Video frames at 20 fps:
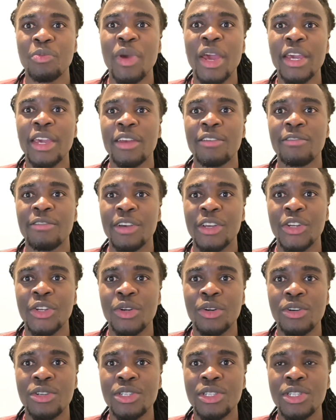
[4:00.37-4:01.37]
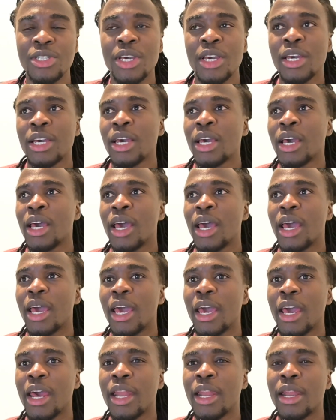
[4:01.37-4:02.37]
making videos,
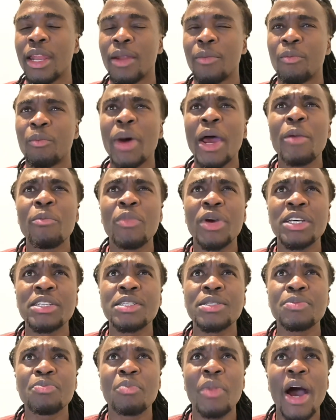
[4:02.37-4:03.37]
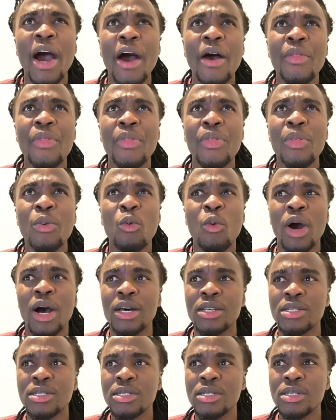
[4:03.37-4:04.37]
and my best month
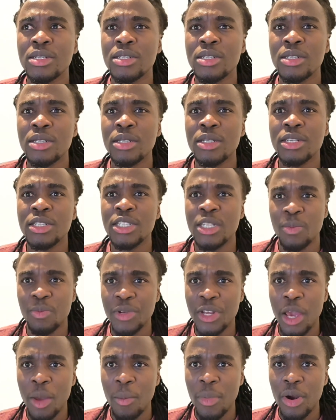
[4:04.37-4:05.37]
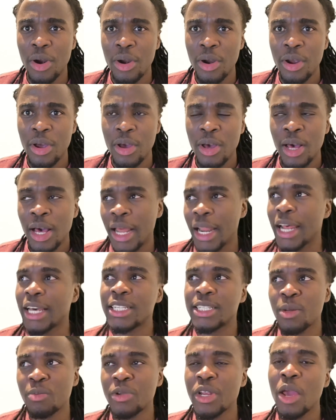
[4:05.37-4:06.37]
was September. Like
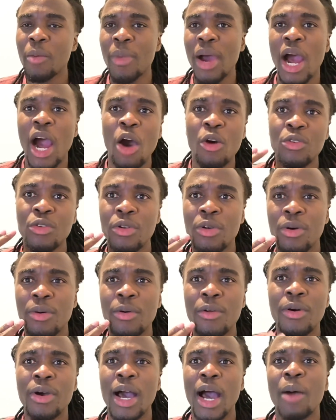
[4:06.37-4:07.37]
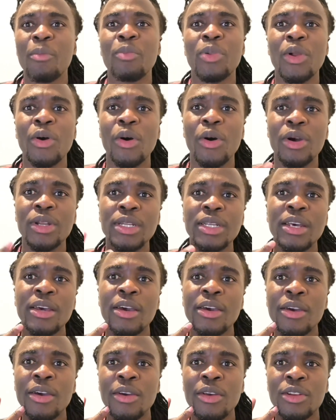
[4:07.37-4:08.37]
September, I would
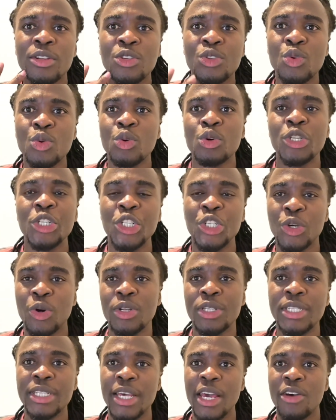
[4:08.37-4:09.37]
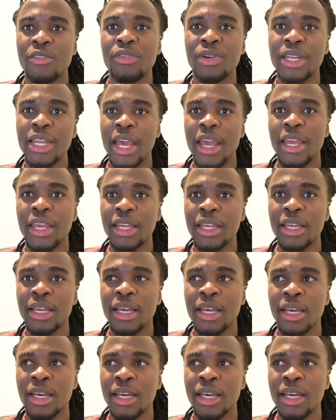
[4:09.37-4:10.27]
upload two shorts every day